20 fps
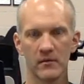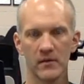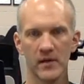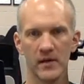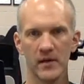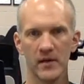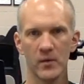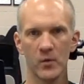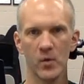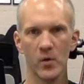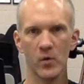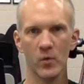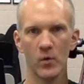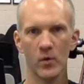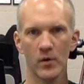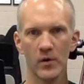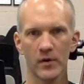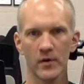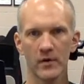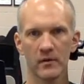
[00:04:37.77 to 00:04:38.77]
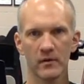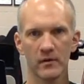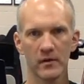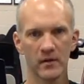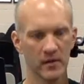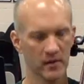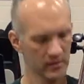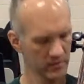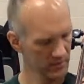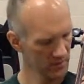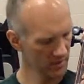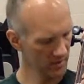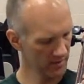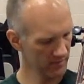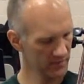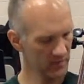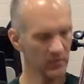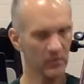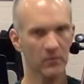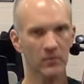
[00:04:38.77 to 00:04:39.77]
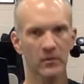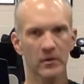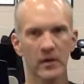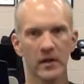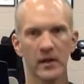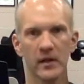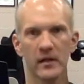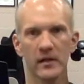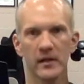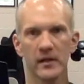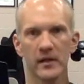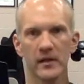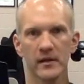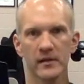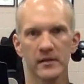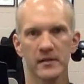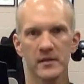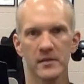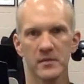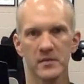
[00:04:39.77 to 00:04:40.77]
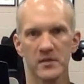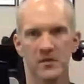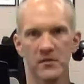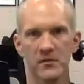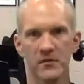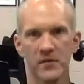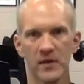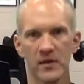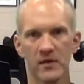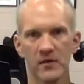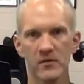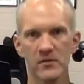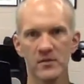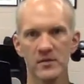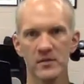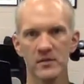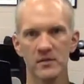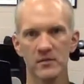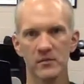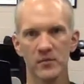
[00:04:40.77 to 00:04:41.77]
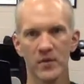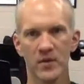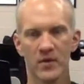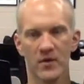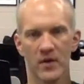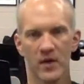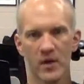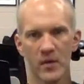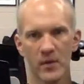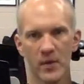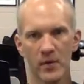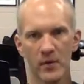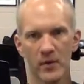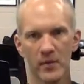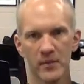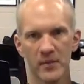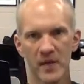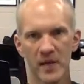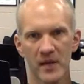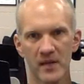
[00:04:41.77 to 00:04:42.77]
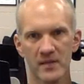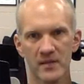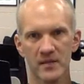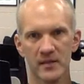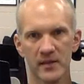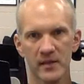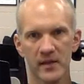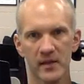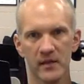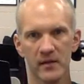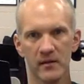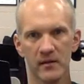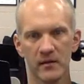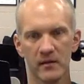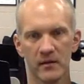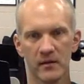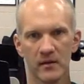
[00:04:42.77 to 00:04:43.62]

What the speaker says: Right? It won't work. So you have to really get on the tips of your fingers, bring your elbow up nicely,